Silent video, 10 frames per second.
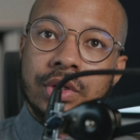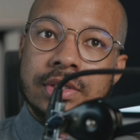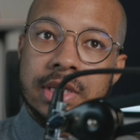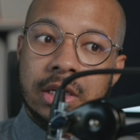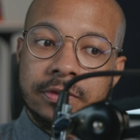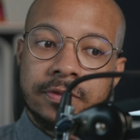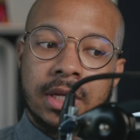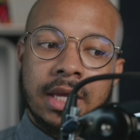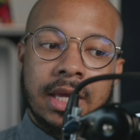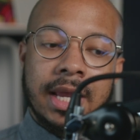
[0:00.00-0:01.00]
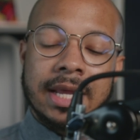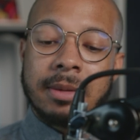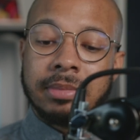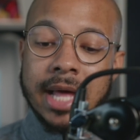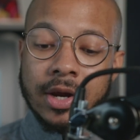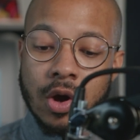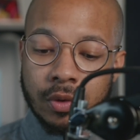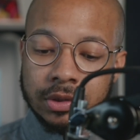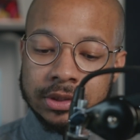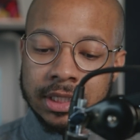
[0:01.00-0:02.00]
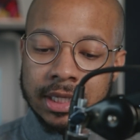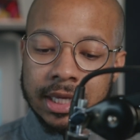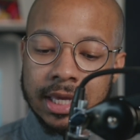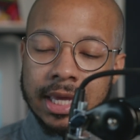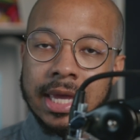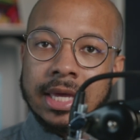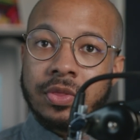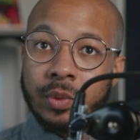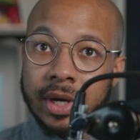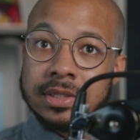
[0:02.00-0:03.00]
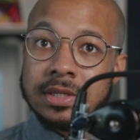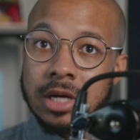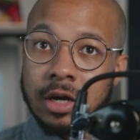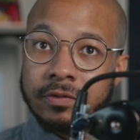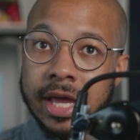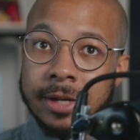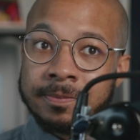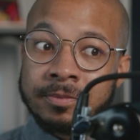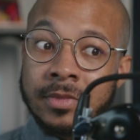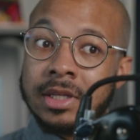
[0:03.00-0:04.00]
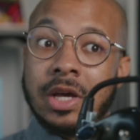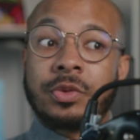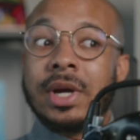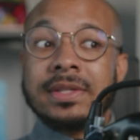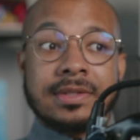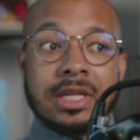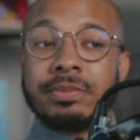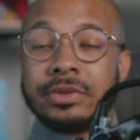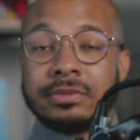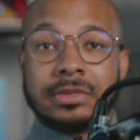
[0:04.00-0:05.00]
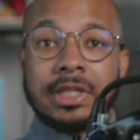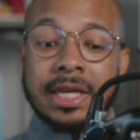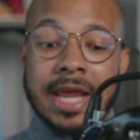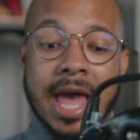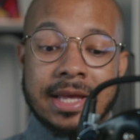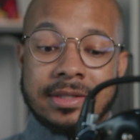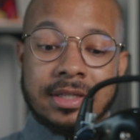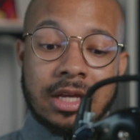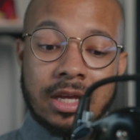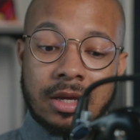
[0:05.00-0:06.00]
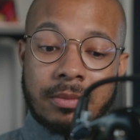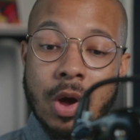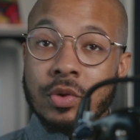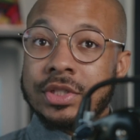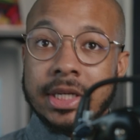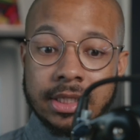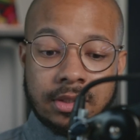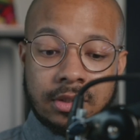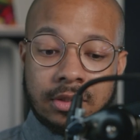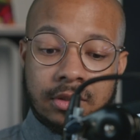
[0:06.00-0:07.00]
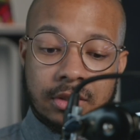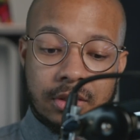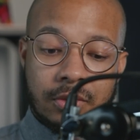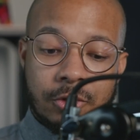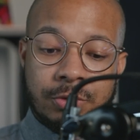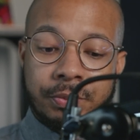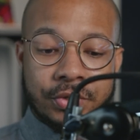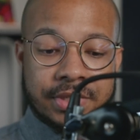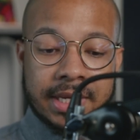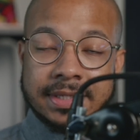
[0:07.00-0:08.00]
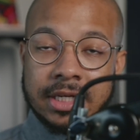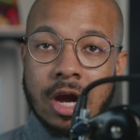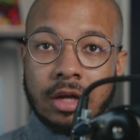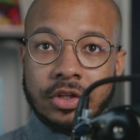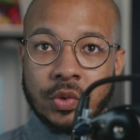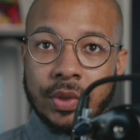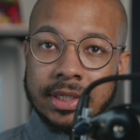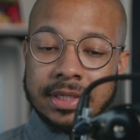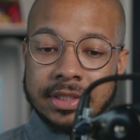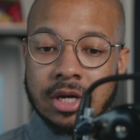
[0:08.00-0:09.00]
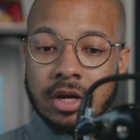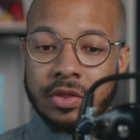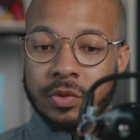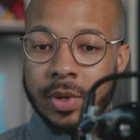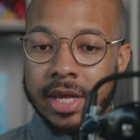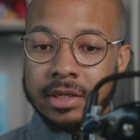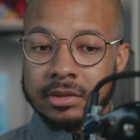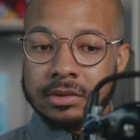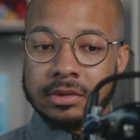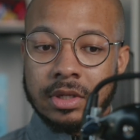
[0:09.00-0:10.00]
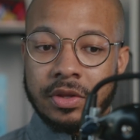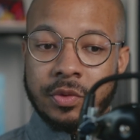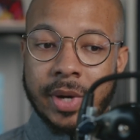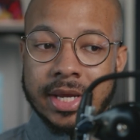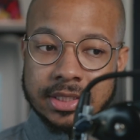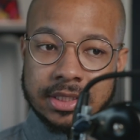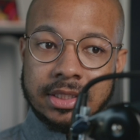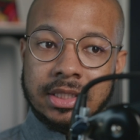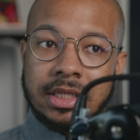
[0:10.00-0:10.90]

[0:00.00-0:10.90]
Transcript: yourself in a black hole. And Threads has solved that. Now, Threads is simple. It has posting, which people are saying, is it called a tweet? Is it called a threat,